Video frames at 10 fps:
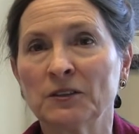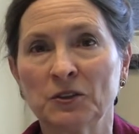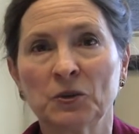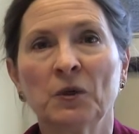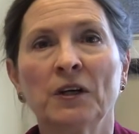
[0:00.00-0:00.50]

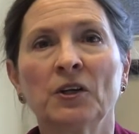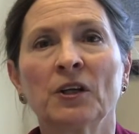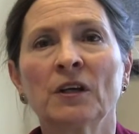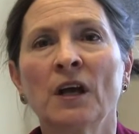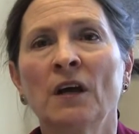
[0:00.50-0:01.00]

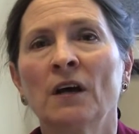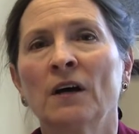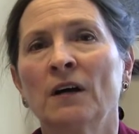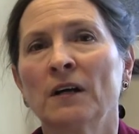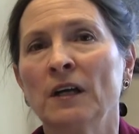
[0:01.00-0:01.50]
situation,
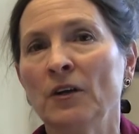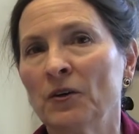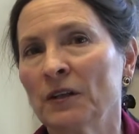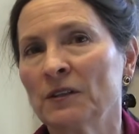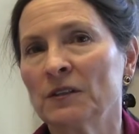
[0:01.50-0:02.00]

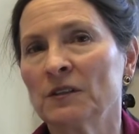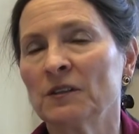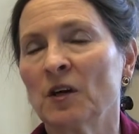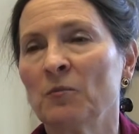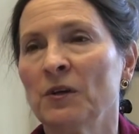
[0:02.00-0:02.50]
increases in
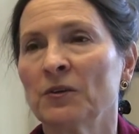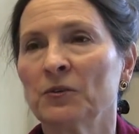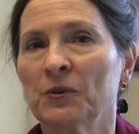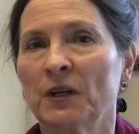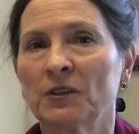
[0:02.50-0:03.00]
some
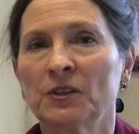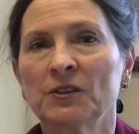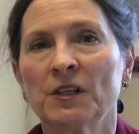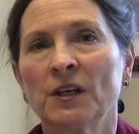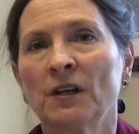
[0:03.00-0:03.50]
years,
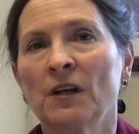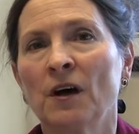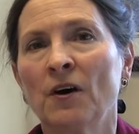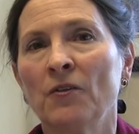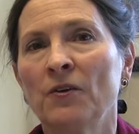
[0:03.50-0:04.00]
reductions in
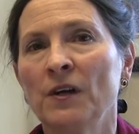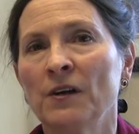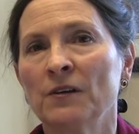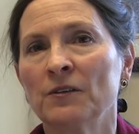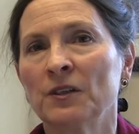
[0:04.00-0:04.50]
other
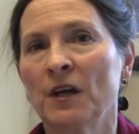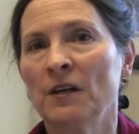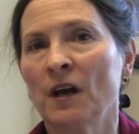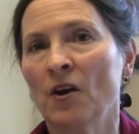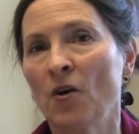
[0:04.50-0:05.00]
years,
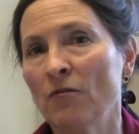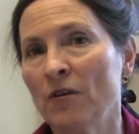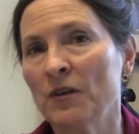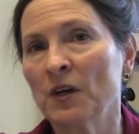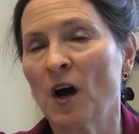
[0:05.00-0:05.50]
and yet
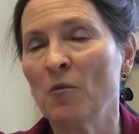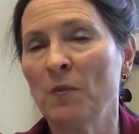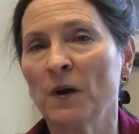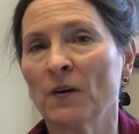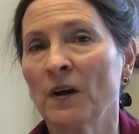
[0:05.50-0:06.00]
over the
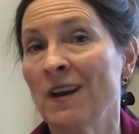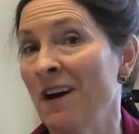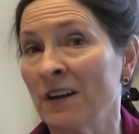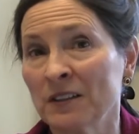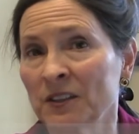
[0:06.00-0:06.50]
time period,
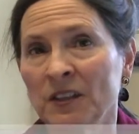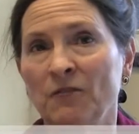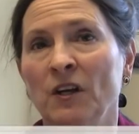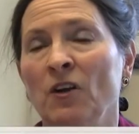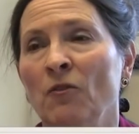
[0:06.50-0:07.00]
not a
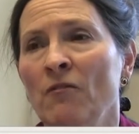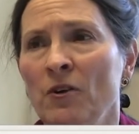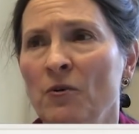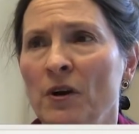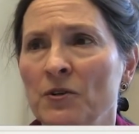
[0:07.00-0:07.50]
significant
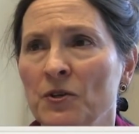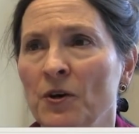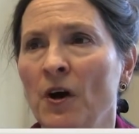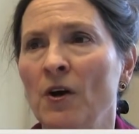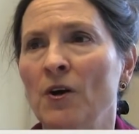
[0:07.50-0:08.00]
revenue
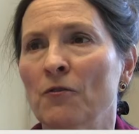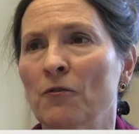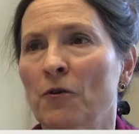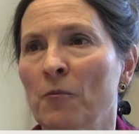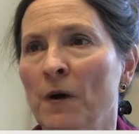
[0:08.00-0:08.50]
raiser
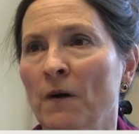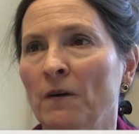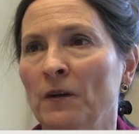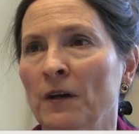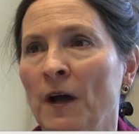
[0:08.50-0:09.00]
for
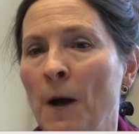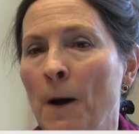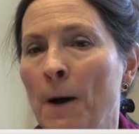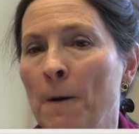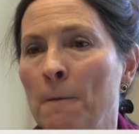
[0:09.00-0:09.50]
Maryland.
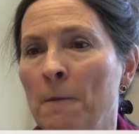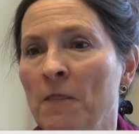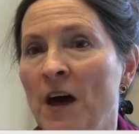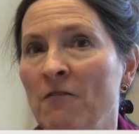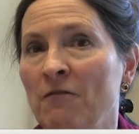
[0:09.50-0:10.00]

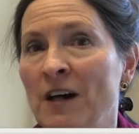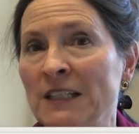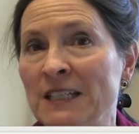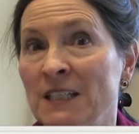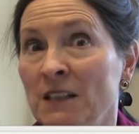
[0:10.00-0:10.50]
That
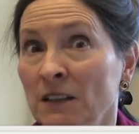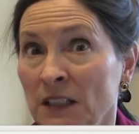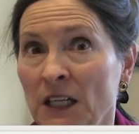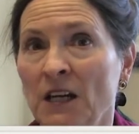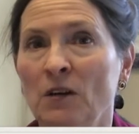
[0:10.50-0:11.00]

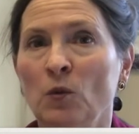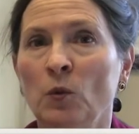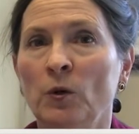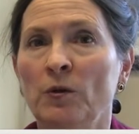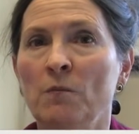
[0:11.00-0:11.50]
volatility
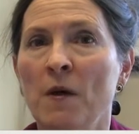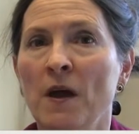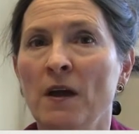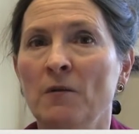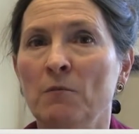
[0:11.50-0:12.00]
would
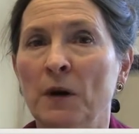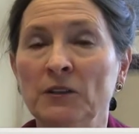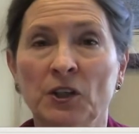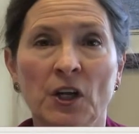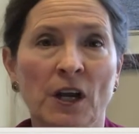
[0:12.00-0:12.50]
make
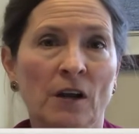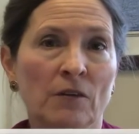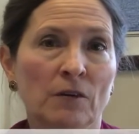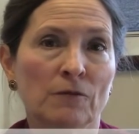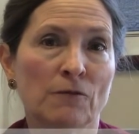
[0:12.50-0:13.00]

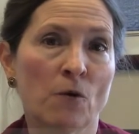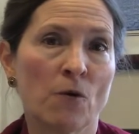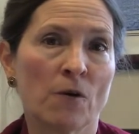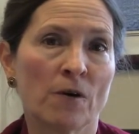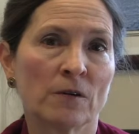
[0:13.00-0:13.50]
budgeting
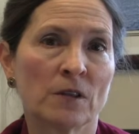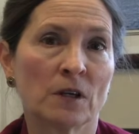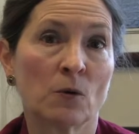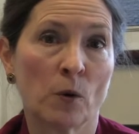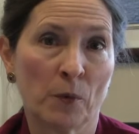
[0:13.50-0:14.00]
for
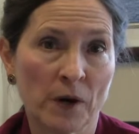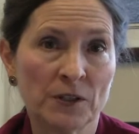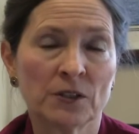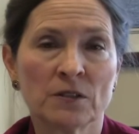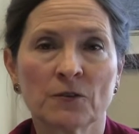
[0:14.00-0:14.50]
the
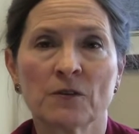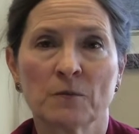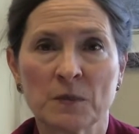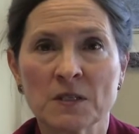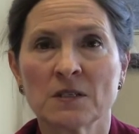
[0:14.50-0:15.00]
corporations, for
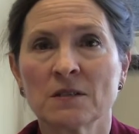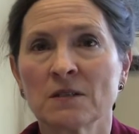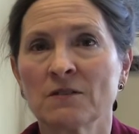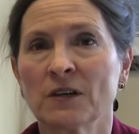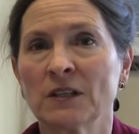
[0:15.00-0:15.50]
the
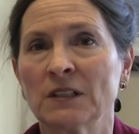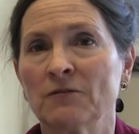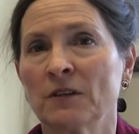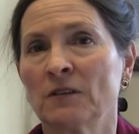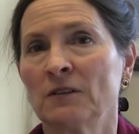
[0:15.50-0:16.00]
businesses, very
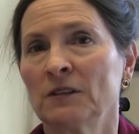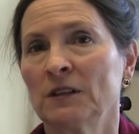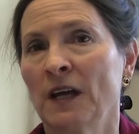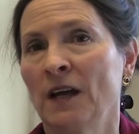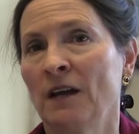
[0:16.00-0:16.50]

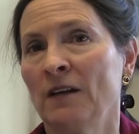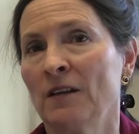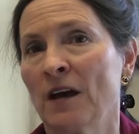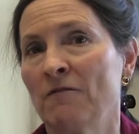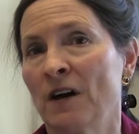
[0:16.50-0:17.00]
difficult,
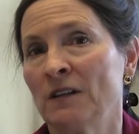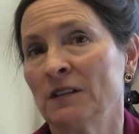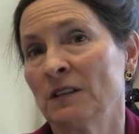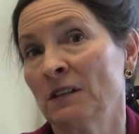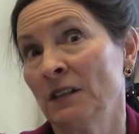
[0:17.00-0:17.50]
and that
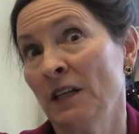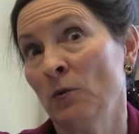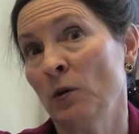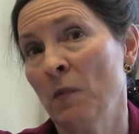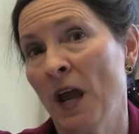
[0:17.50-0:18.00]

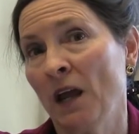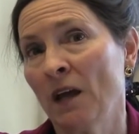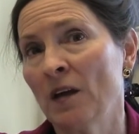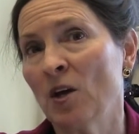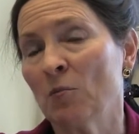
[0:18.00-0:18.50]
volatility would make
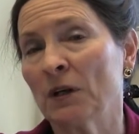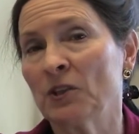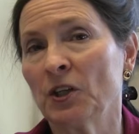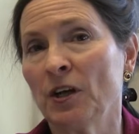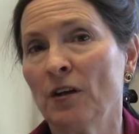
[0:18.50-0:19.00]

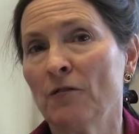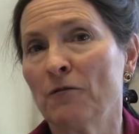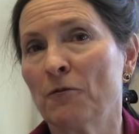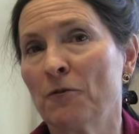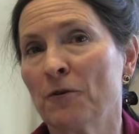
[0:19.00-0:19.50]
budgeting
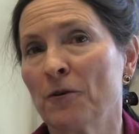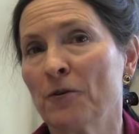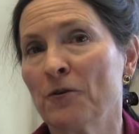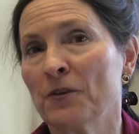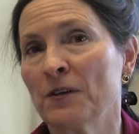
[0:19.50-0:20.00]

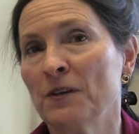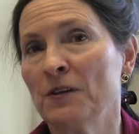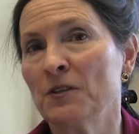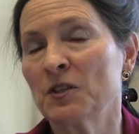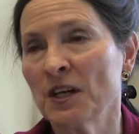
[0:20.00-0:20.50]
for
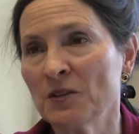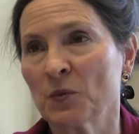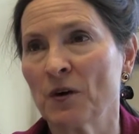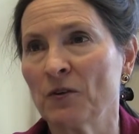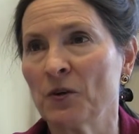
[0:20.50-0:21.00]
the
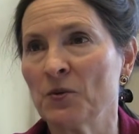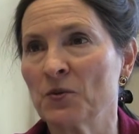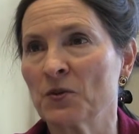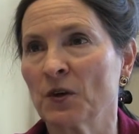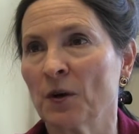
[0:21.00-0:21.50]
state's
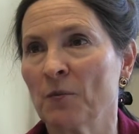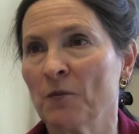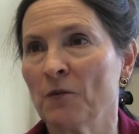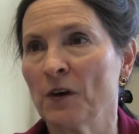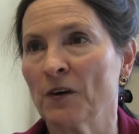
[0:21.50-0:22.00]
revenues
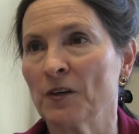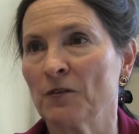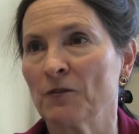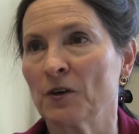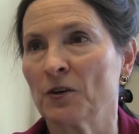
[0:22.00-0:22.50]
very
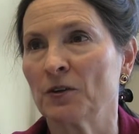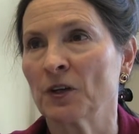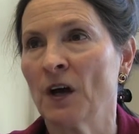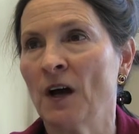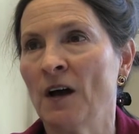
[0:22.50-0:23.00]

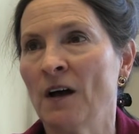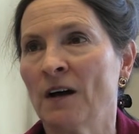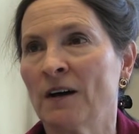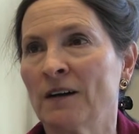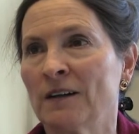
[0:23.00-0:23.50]
difficult.
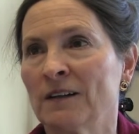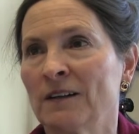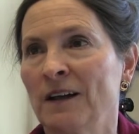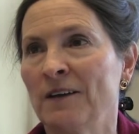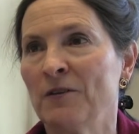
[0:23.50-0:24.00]

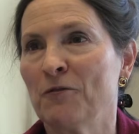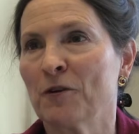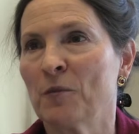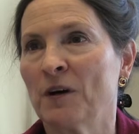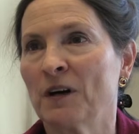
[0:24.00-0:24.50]
And
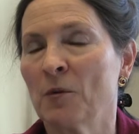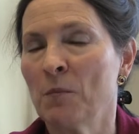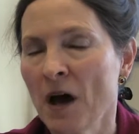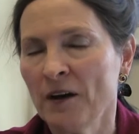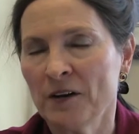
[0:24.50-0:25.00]
from a
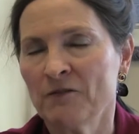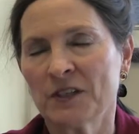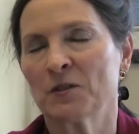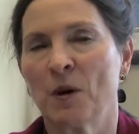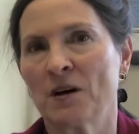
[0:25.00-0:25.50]

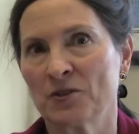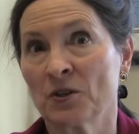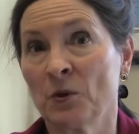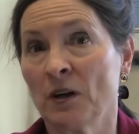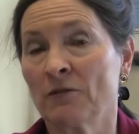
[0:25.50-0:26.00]
competitiveness
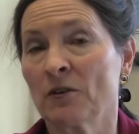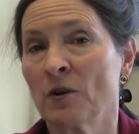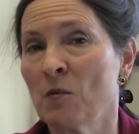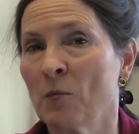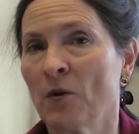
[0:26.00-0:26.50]
posture, we have to
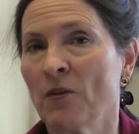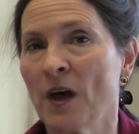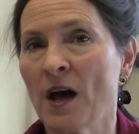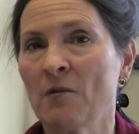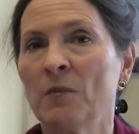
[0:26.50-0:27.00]
remember
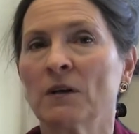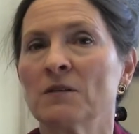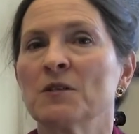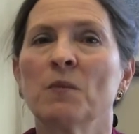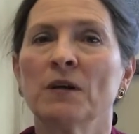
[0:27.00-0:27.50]
that
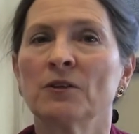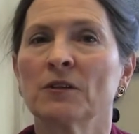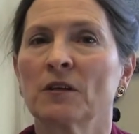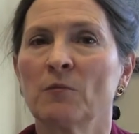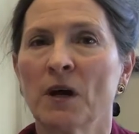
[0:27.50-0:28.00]
Maryland's
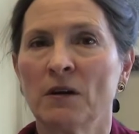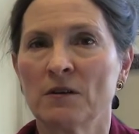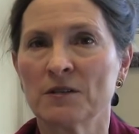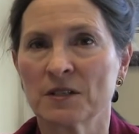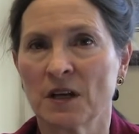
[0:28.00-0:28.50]
major
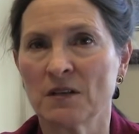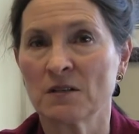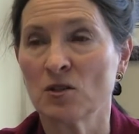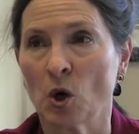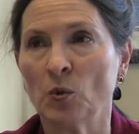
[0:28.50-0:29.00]
competitor
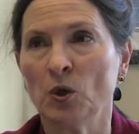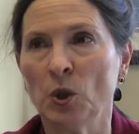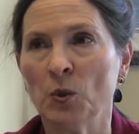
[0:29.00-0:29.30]
states don't